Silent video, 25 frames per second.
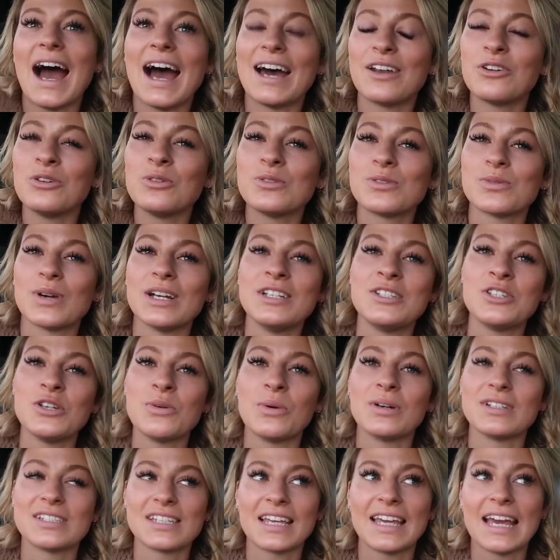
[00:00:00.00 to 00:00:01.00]
And also I
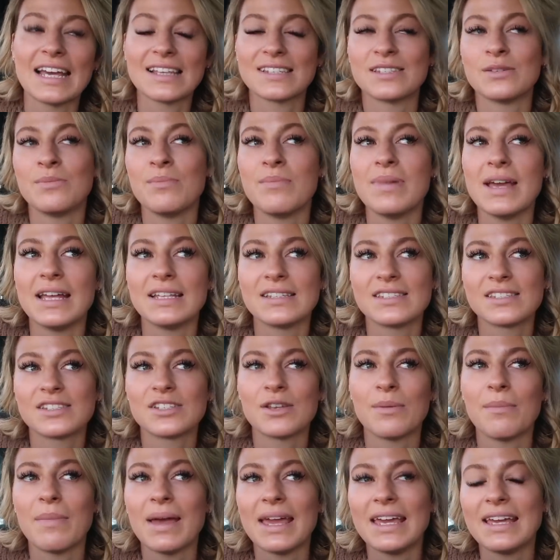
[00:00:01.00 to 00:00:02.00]
do want to get some bits
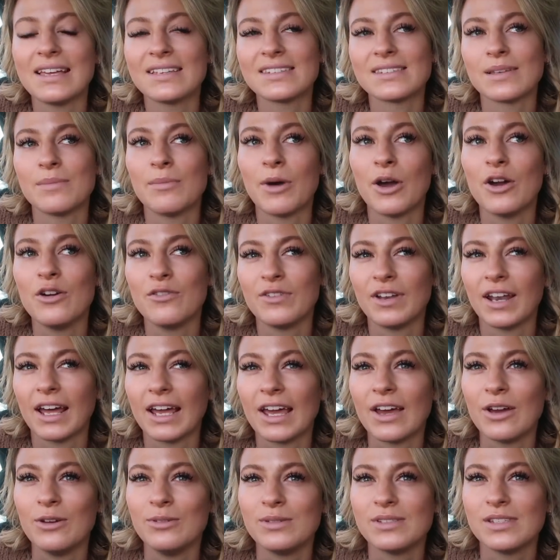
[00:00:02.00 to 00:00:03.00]
to make some
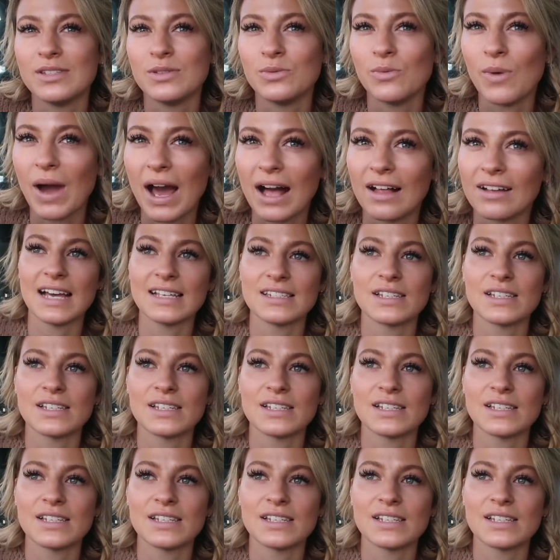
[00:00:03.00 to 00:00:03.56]
overnight oats as well.